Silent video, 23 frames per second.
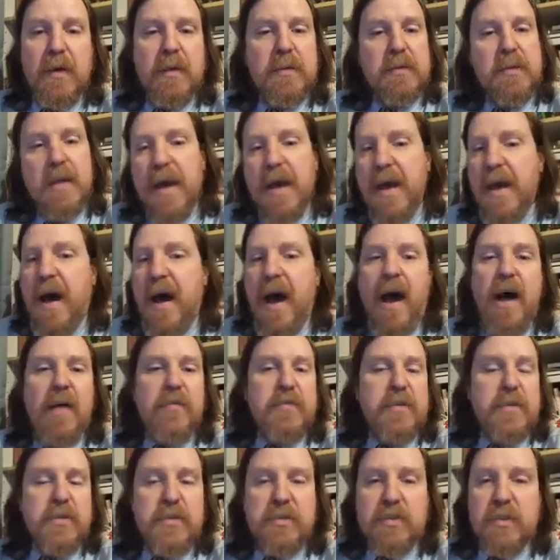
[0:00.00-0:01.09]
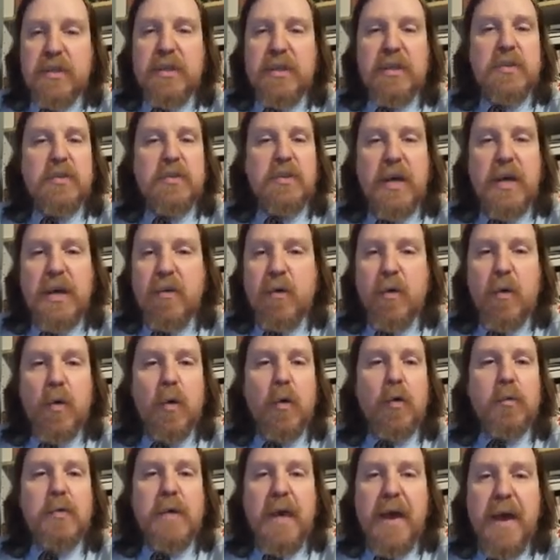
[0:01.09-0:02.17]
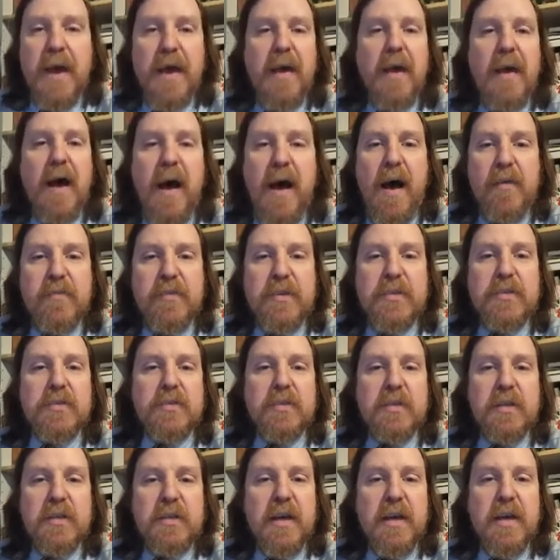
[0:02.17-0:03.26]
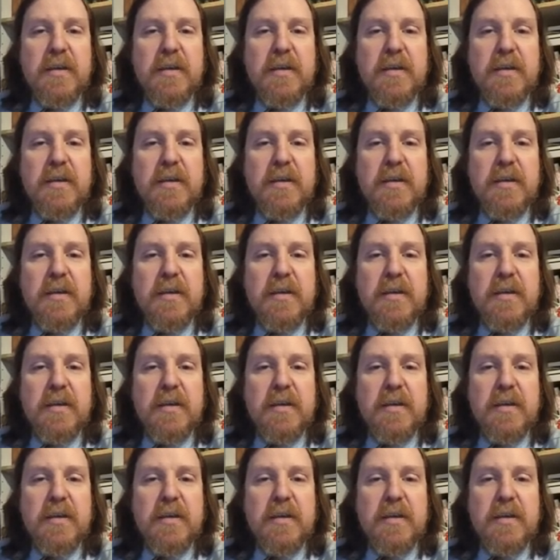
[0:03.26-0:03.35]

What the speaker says: Yeah, obviously, general. Yeah, obviously.